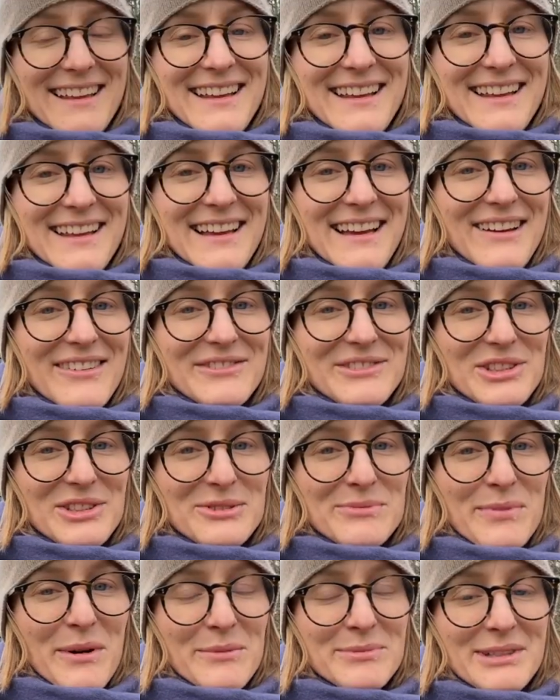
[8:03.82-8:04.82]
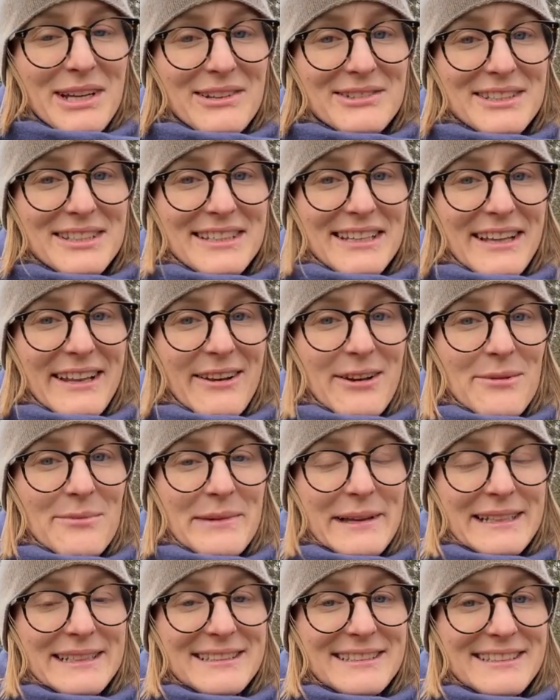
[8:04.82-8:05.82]
I've just popped down to the
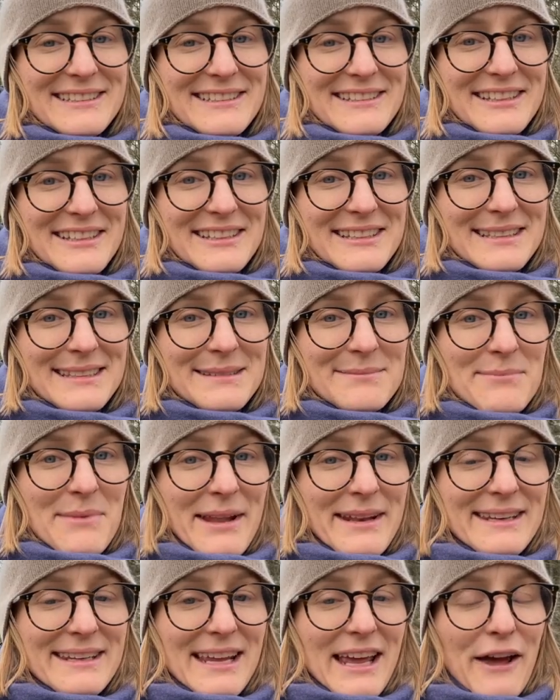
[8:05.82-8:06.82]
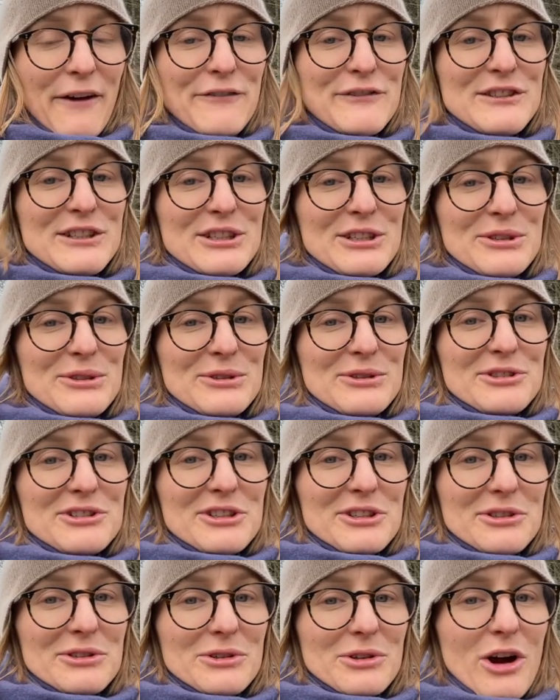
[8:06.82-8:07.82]
allotment this Monday afternoon
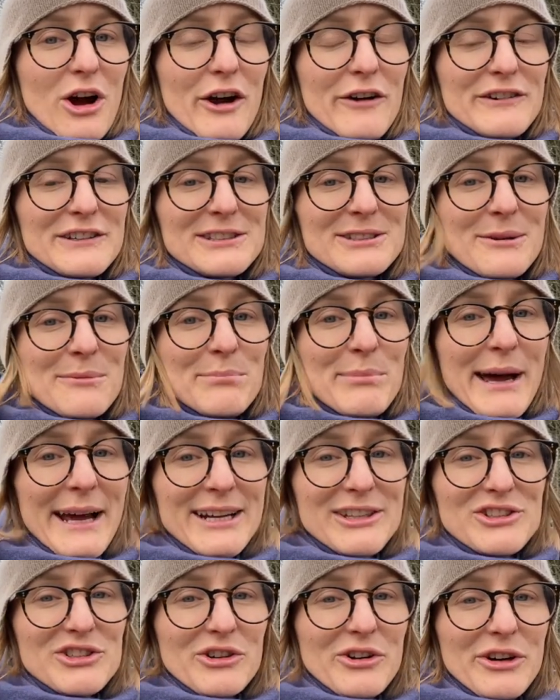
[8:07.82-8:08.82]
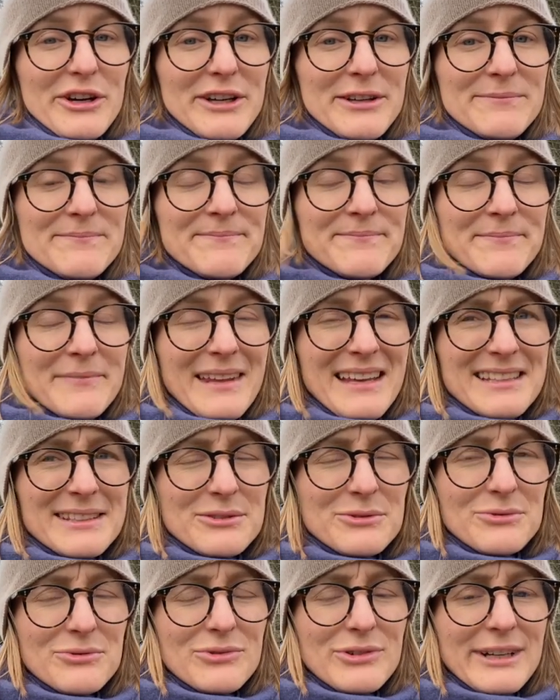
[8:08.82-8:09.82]
to harvest some Pak Choy. It's
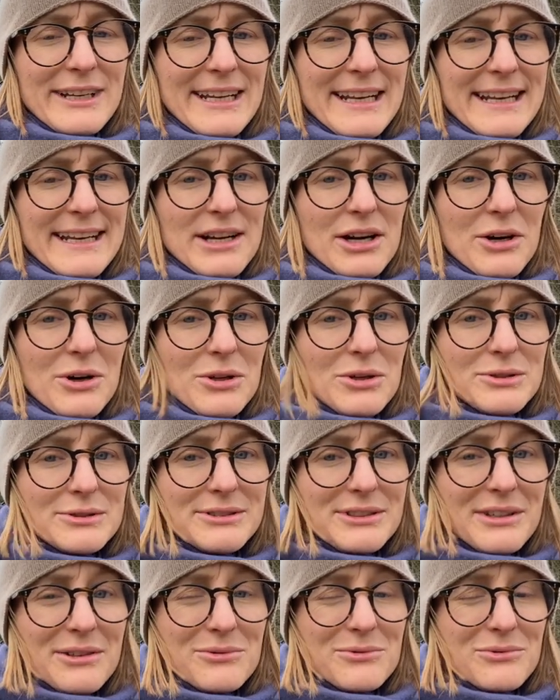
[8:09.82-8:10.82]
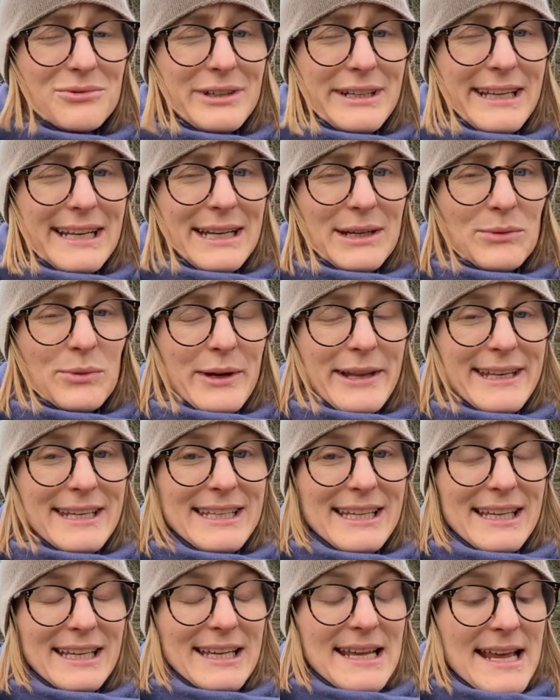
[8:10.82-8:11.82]
really cold and really
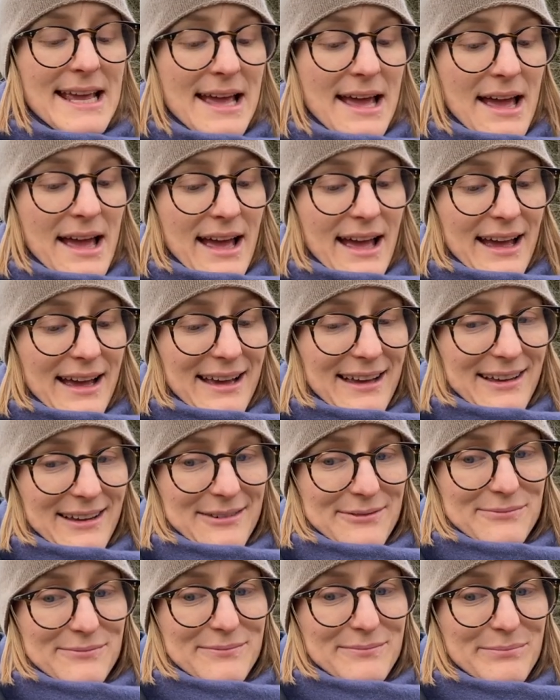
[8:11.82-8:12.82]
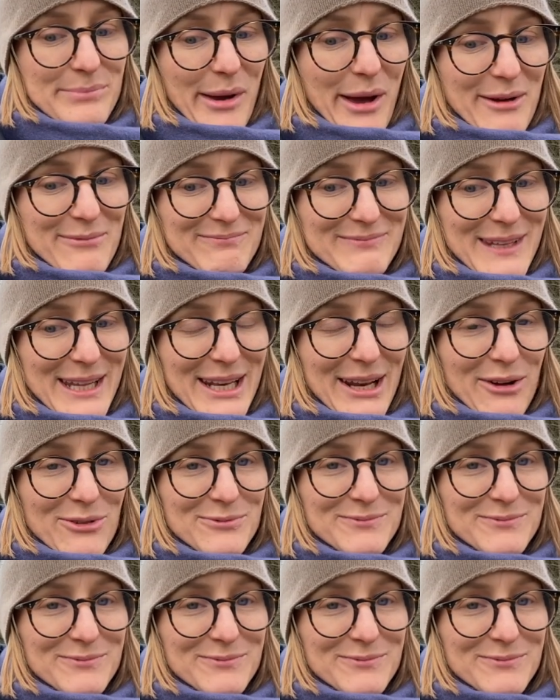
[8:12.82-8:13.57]
windy, but you know,